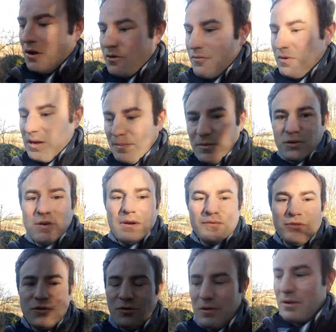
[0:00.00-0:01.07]
Rickmansworth
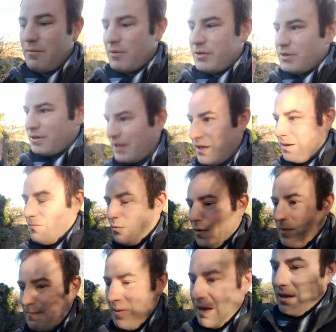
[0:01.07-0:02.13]
to Chorleywood, so I'd end up
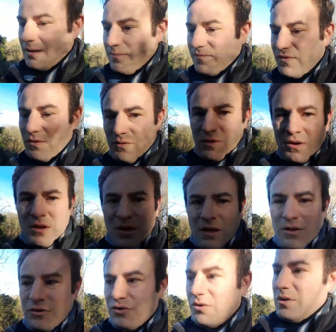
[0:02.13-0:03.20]
walking back up through
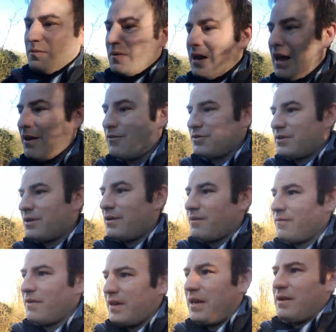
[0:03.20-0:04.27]
Chorleywood House.
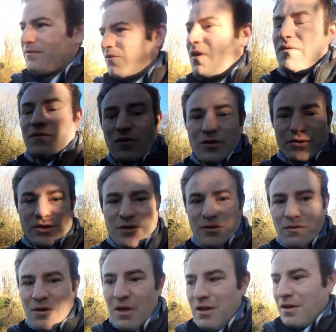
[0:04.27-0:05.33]
Funny enough, what I've got to do
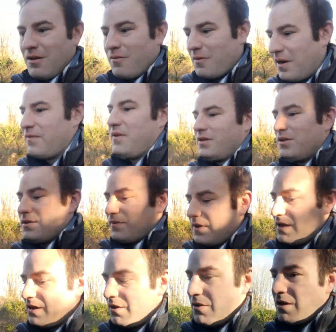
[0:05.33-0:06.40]
when I finish this
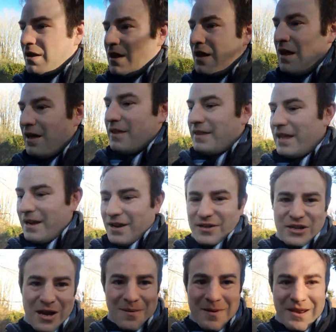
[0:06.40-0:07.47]
video. Then I'll
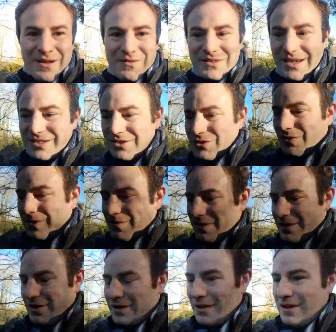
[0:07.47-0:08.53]
come another day to Chorleywood,
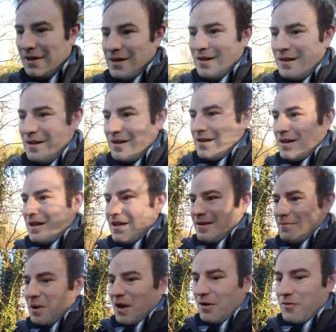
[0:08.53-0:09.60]

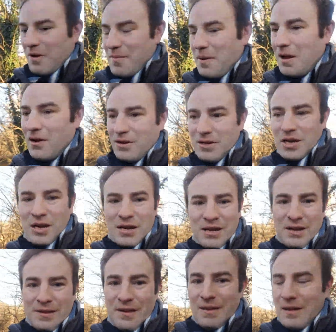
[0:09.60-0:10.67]
park where I parked,
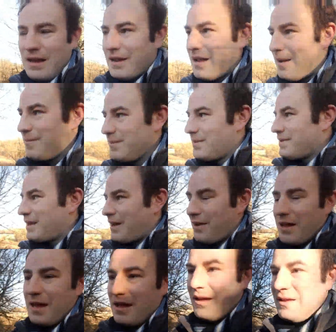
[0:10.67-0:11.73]
and come down
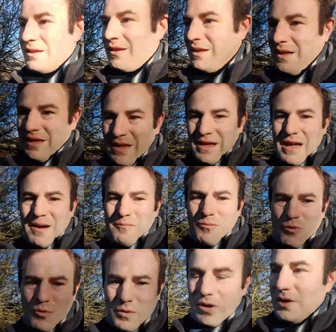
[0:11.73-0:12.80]
here and
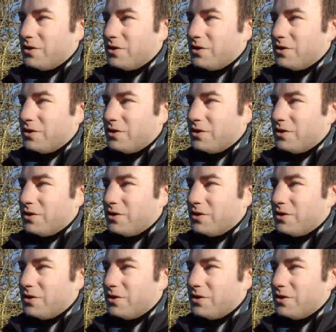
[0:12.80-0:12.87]
walk